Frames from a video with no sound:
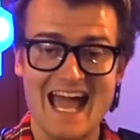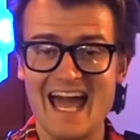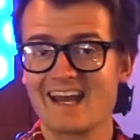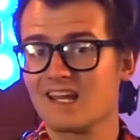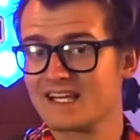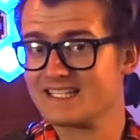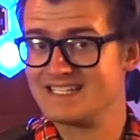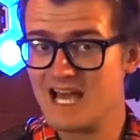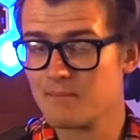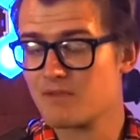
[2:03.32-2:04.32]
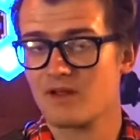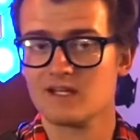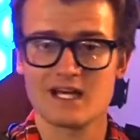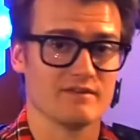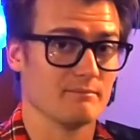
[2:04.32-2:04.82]
add a lot of depth, a
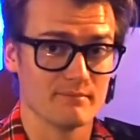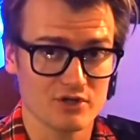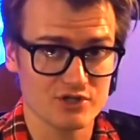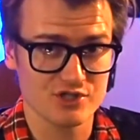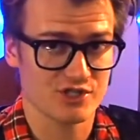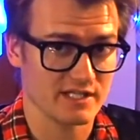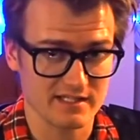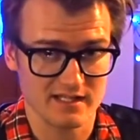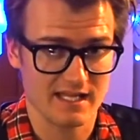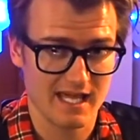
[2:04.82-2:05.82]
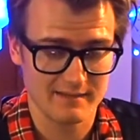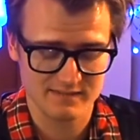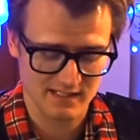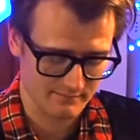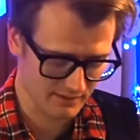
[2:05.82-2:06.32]
lot of immersion into the
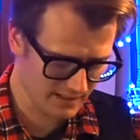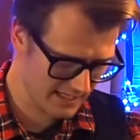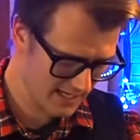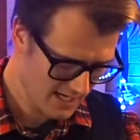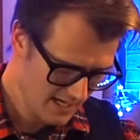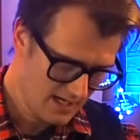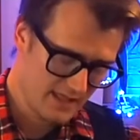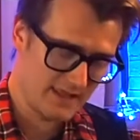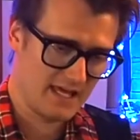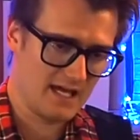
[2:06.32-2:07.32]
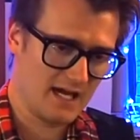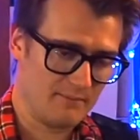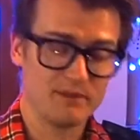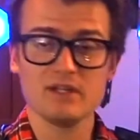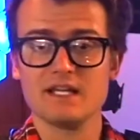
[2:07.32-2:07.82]
games that I'm playing. The
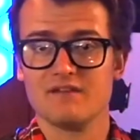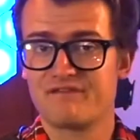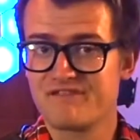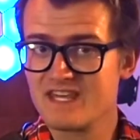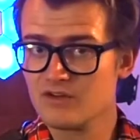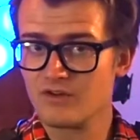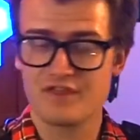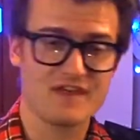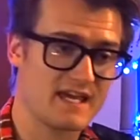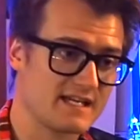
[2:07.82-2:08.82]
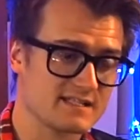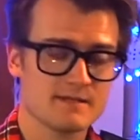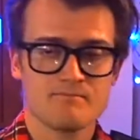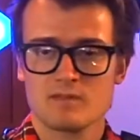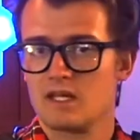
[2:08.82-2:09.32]
ability to feel things
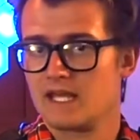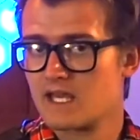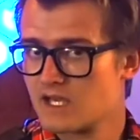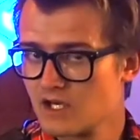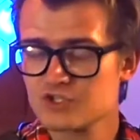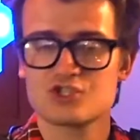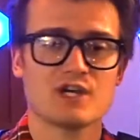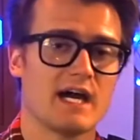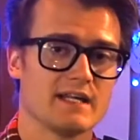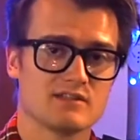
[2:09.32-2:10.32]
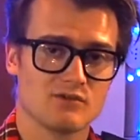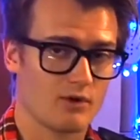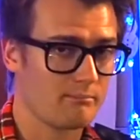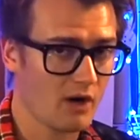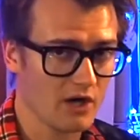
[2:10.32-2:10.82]
like gunshots
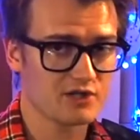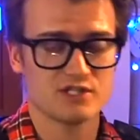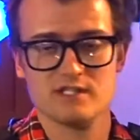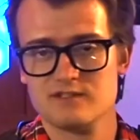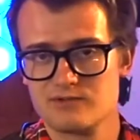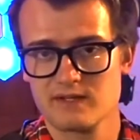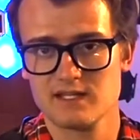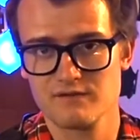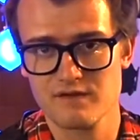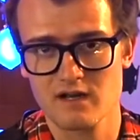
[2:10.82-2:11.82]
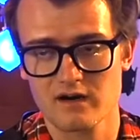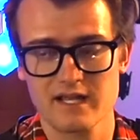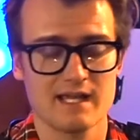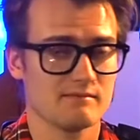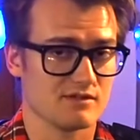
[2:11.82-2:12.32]
or punches within VR
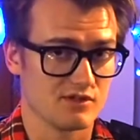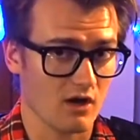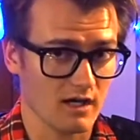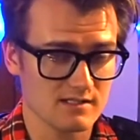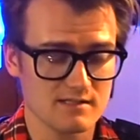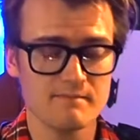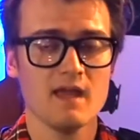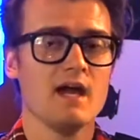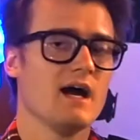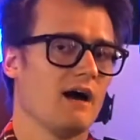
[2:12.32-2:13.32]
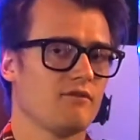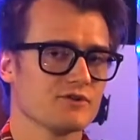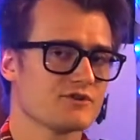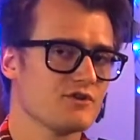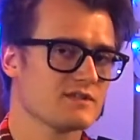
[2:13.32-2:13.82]
games is awesome. I've
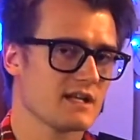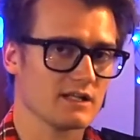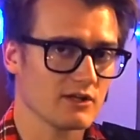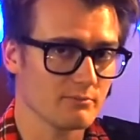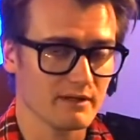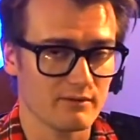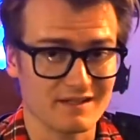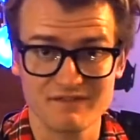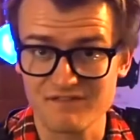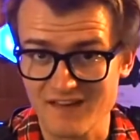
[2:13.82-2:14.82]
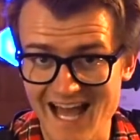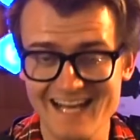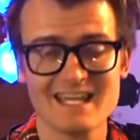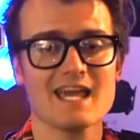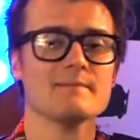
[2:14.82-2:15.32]
also used it a little bit with
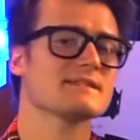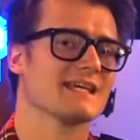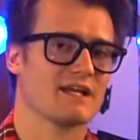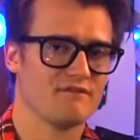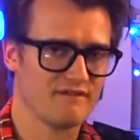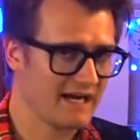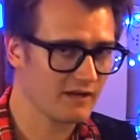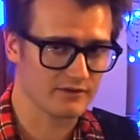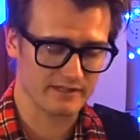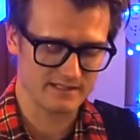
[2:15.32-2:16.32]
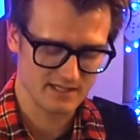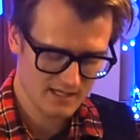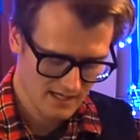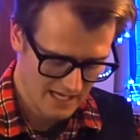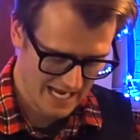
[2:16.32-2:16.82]
flat games like Valorant,
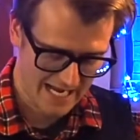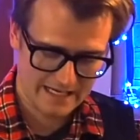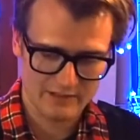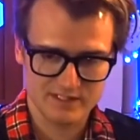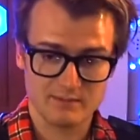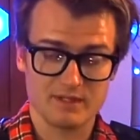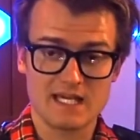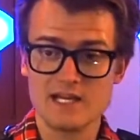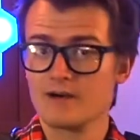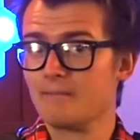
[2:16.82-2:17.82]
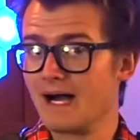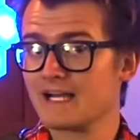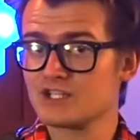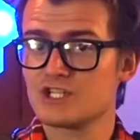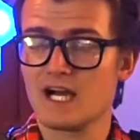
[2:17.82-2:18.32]
and I was able to hear
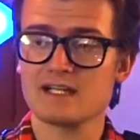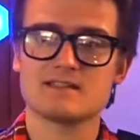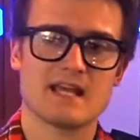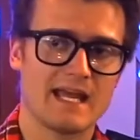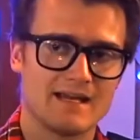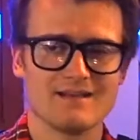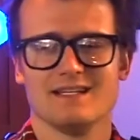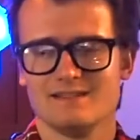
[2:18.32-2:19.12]
my shots and,